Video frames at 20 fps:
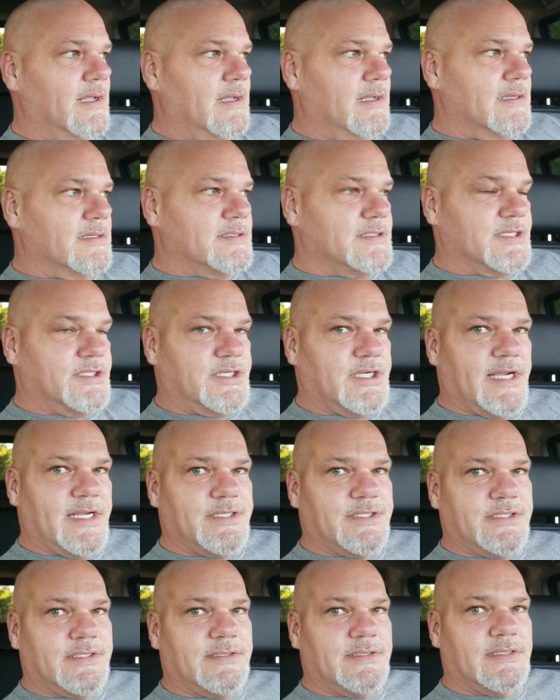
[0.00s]

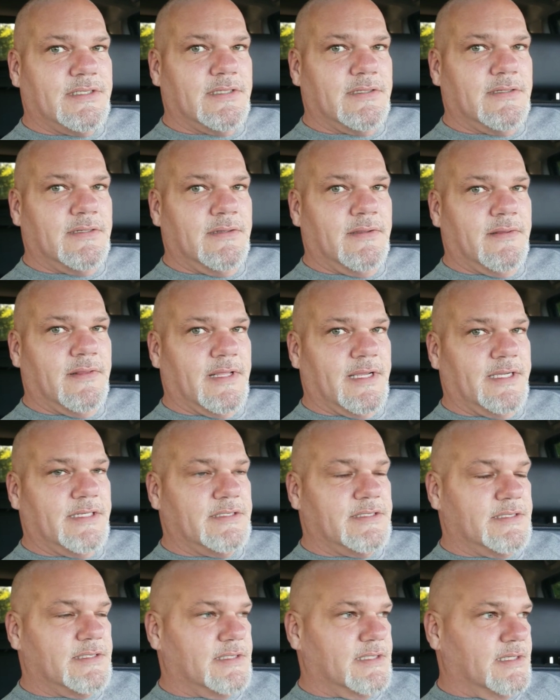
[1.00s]
suggestions,
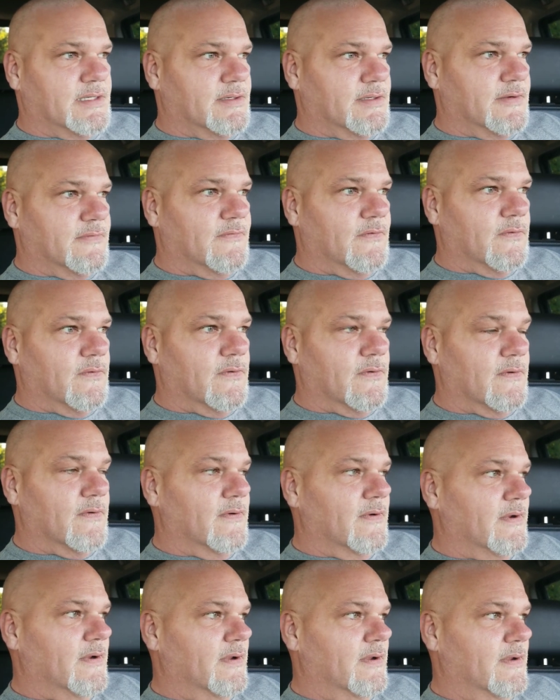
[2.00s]
things to look for,
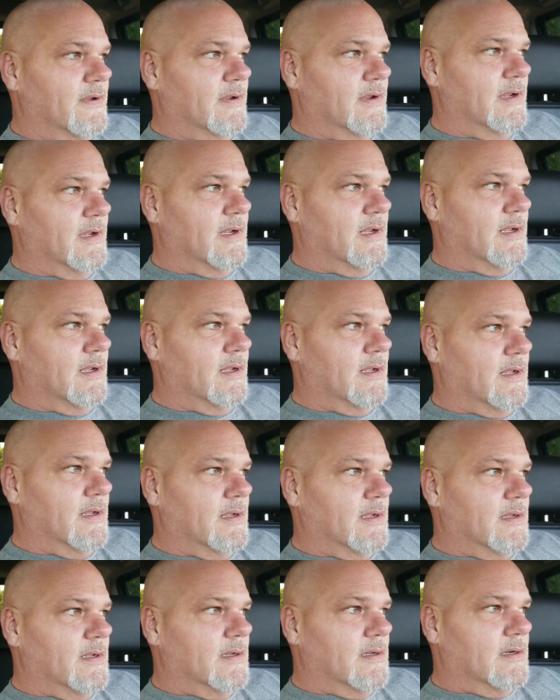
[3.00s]

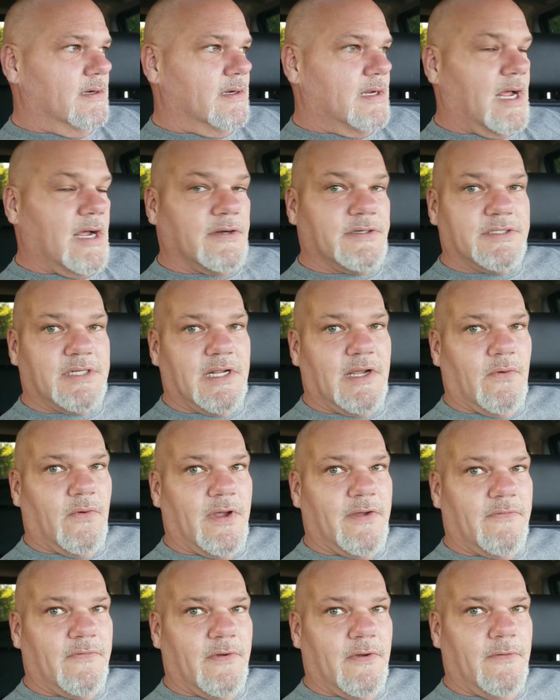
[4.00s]
tires stay away
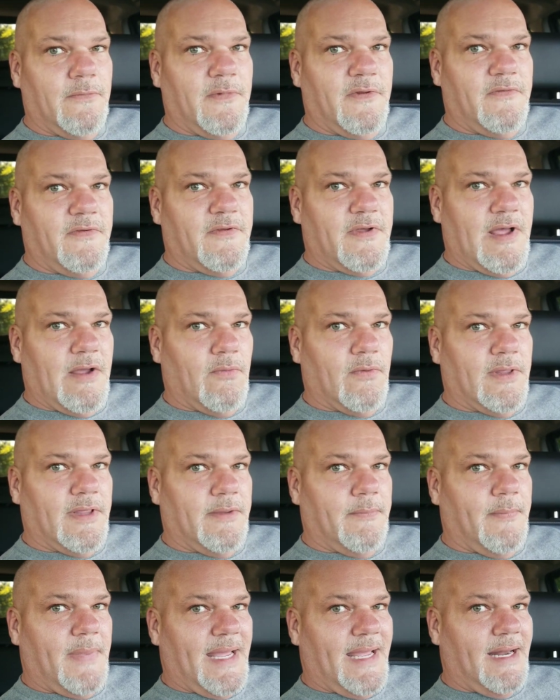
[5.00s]
from, if you have really
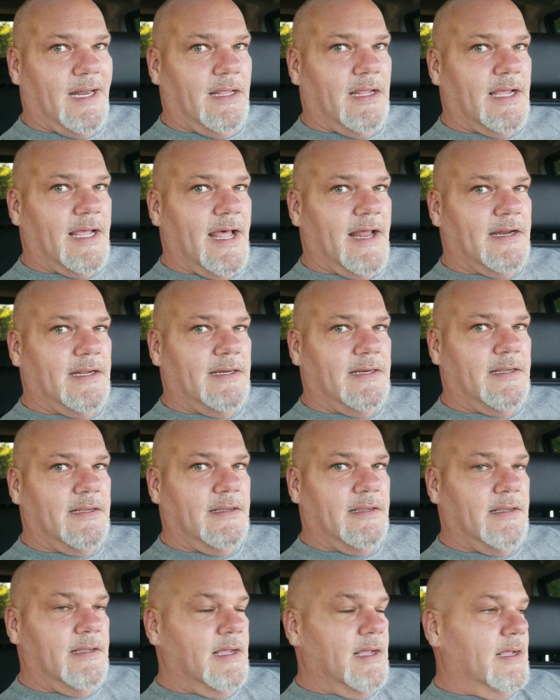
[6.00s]
bad luck out of any,
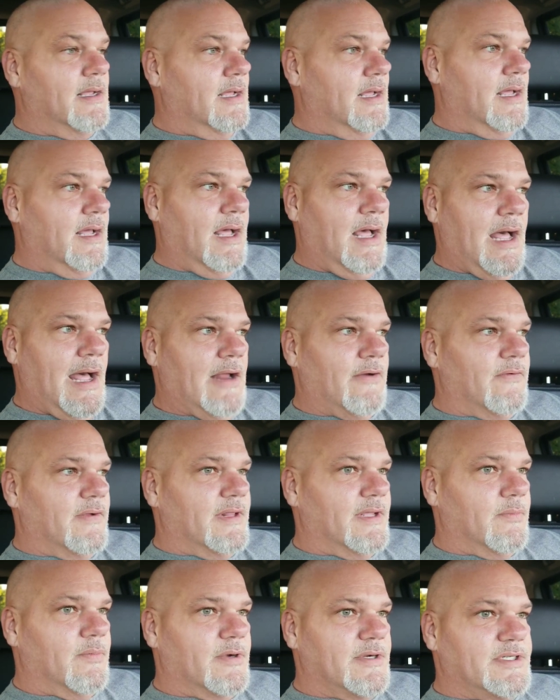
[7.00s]
I'd really
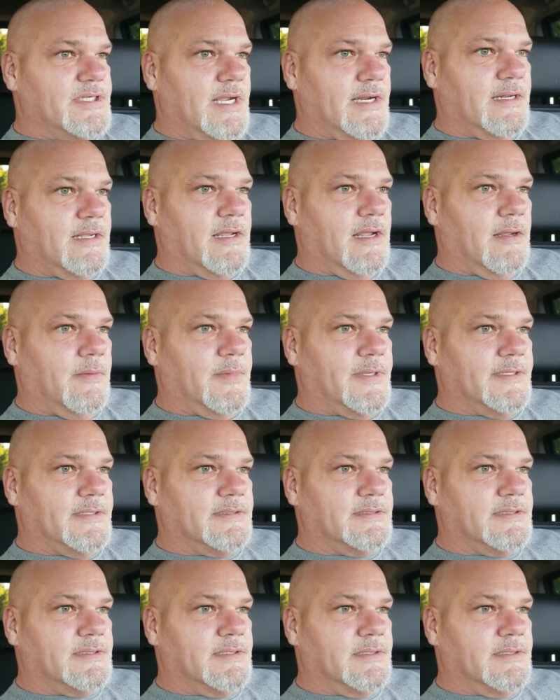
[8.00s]
appreciate the comments.